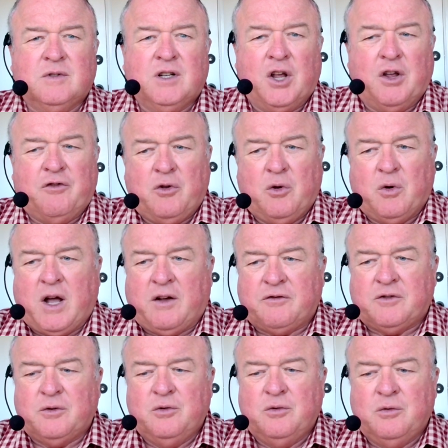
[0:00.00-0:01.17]
If you have
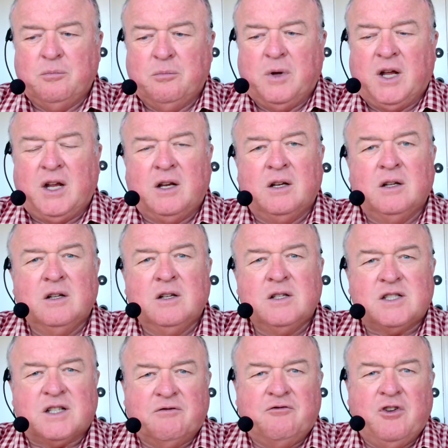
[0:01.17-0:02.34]
to meet
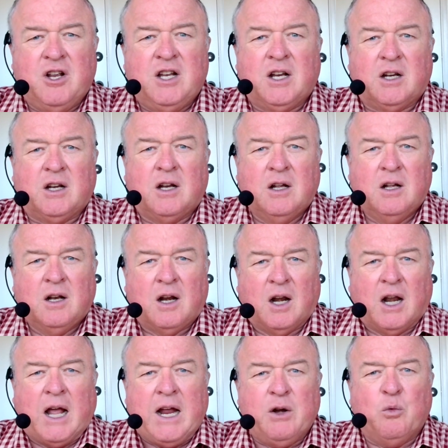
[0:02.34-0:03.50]
civilian
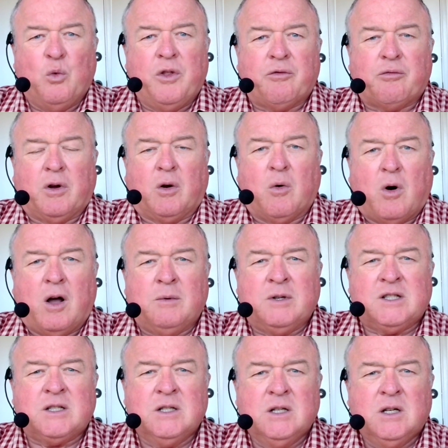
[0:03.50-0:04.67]
lane width requirements
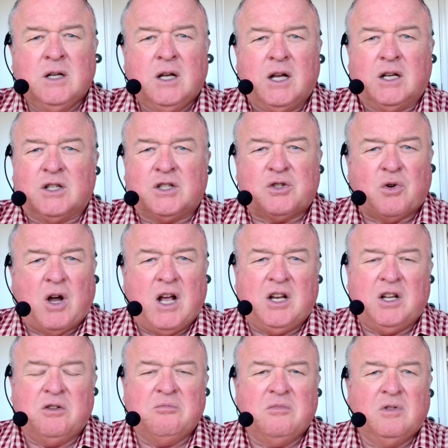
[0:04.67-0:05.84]
in Australia,
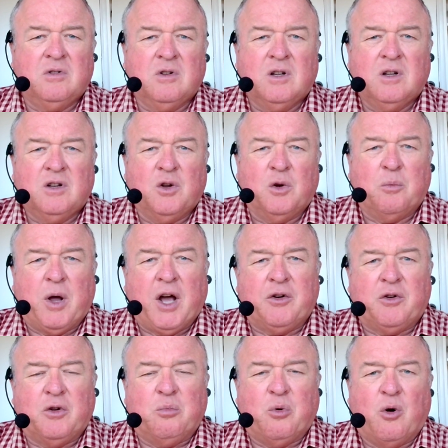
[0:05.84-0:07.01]
you're about
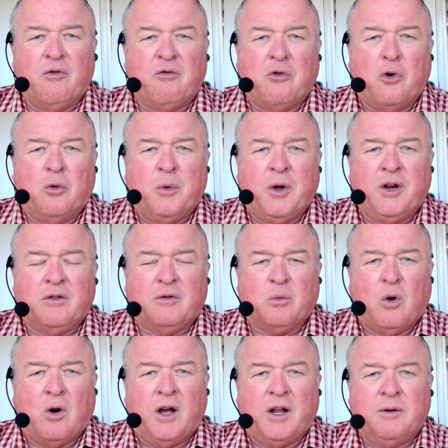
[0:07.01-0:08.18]
2.4 metres
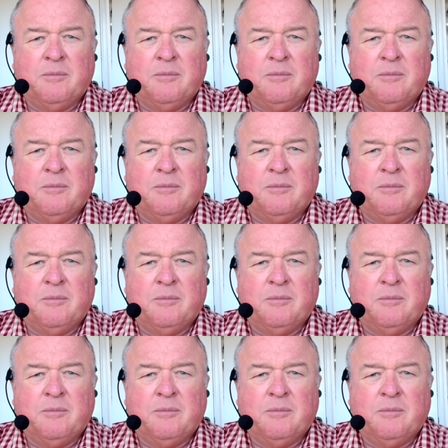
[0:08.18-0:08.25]
wide.